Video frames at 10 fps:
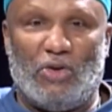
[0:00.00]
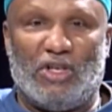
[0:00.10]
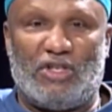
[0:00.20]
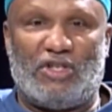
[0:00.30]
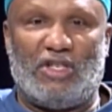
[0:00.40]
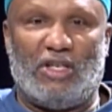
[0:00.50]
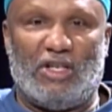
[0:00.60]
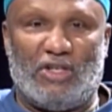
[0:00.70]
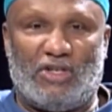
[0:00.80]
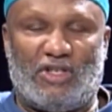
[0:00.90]
This
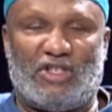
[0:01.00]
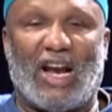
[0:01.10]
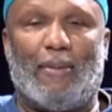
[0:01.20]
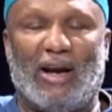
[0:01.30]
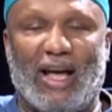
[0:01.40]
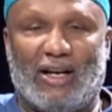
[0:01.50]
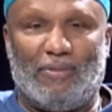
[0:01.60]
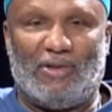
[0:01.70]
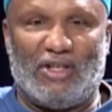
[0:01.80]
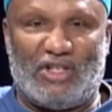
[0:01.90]
is Salam
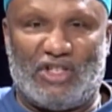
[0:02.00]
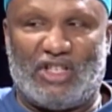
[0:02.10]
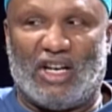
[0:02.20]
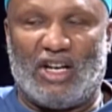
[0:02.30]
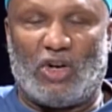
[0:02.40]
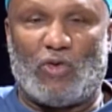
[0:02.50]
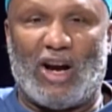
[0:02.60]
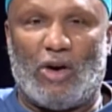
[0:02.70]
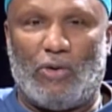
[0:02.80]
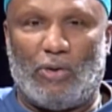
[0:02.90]
Alaikum. This is the
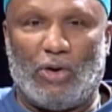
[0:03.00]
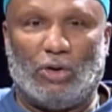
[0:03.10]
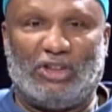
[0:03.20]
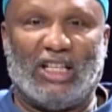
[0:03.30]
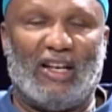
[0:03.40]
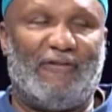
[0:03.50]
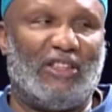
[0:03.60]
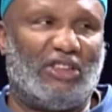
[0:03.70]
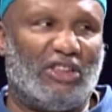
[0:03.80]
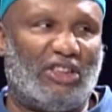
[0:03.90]
Underground Railroad
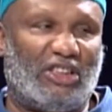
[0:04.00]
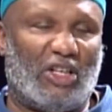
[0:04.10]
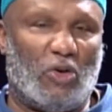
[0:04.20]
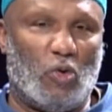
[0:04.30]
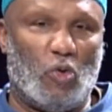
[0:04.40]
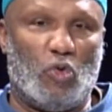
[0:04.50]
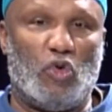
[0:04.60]
television show.